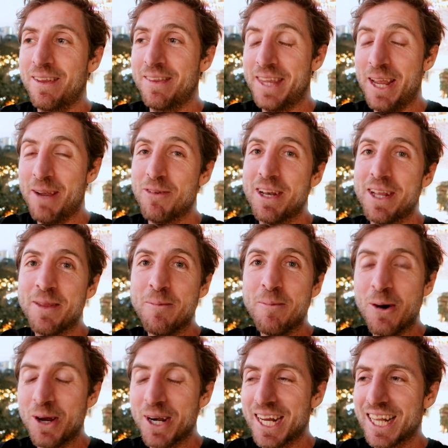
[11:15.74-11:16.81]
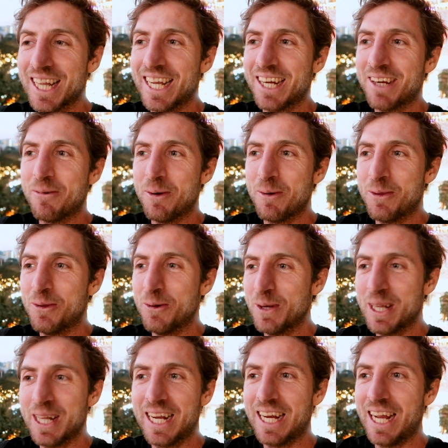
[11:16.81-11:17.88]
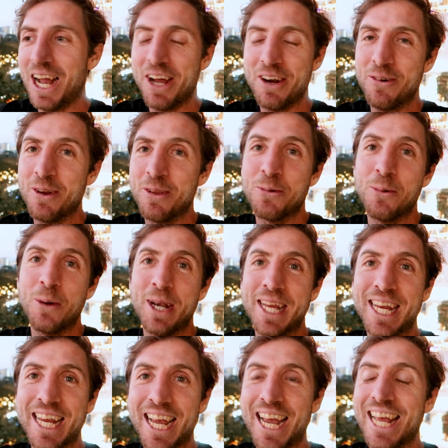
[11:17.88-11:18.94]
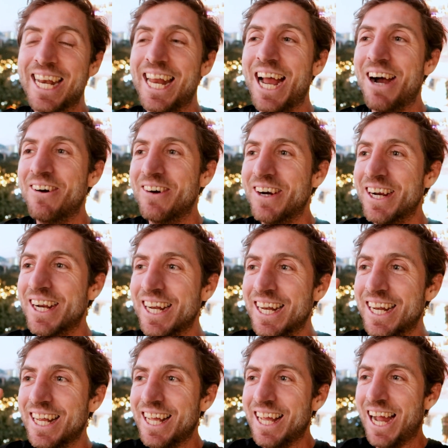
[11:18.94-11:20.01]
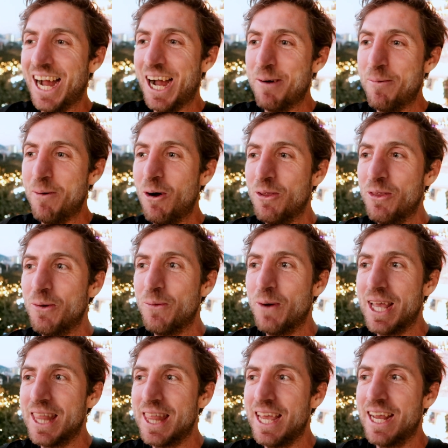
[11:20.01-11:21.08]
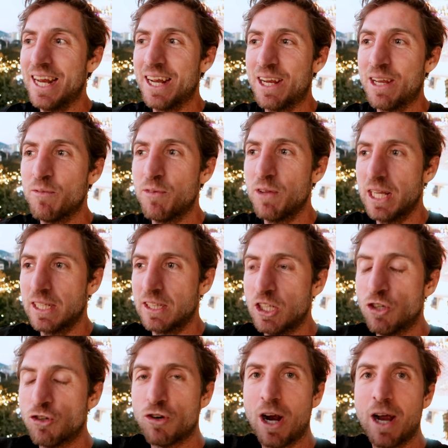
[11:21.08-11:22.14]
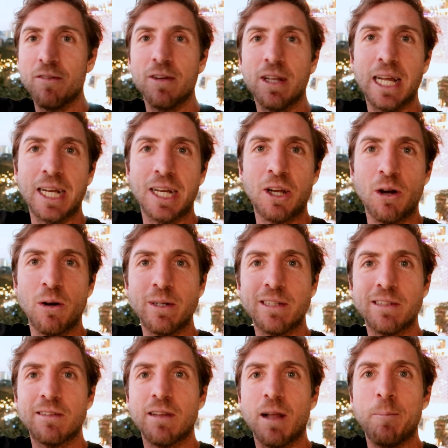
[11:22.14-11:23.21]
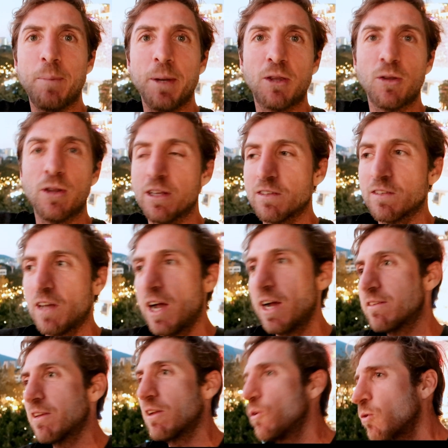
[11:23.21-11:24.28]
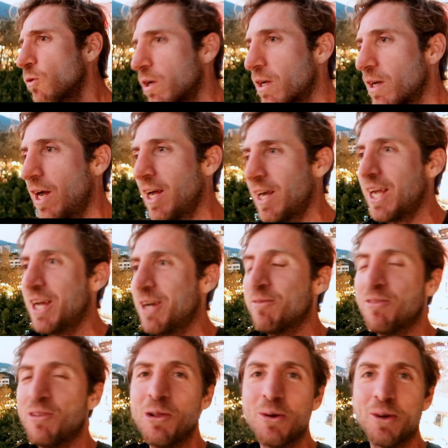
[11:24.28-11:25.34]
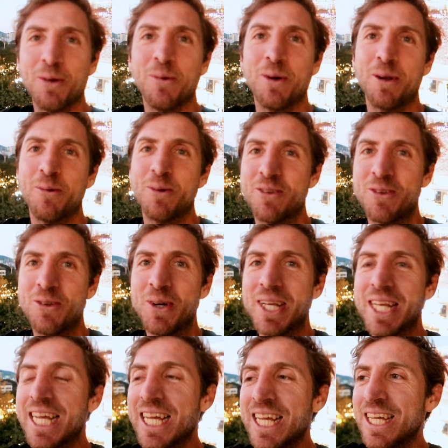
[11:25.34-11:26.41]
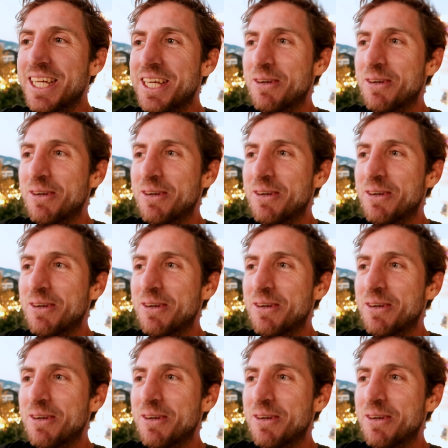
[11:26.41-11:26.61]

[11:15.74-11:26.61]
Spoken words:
Definitely in the morning, like we were doing like 120k an hour on the way there, and I can feel like the driver like going a bit to the sides. I kind of look at what he was doing. It